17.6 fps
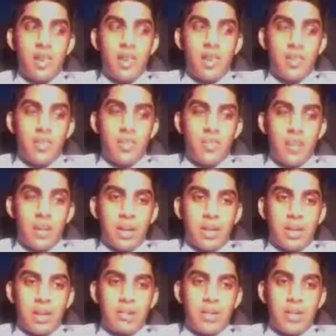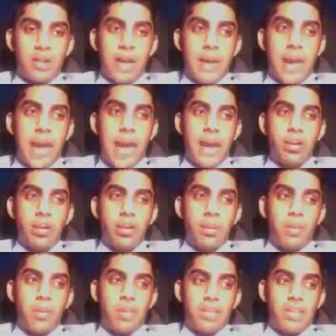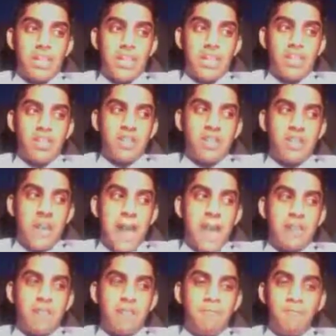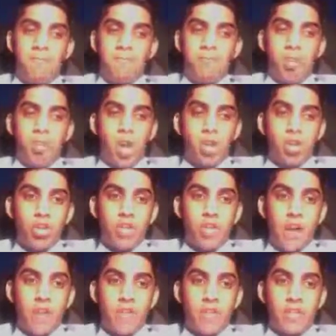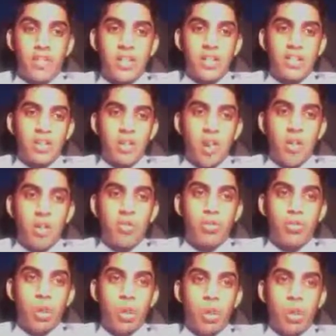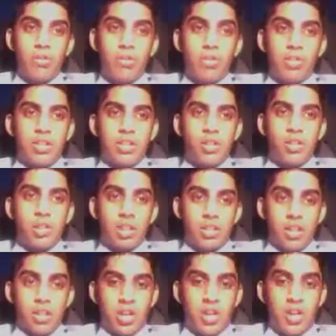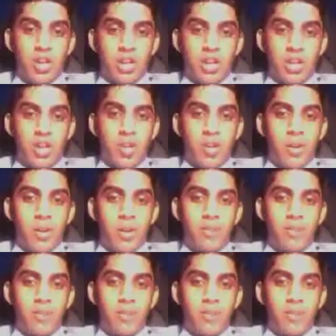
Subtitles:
another blank should be about how your opponent's case is bad. No new evidence, no new arguments, just a quick summary.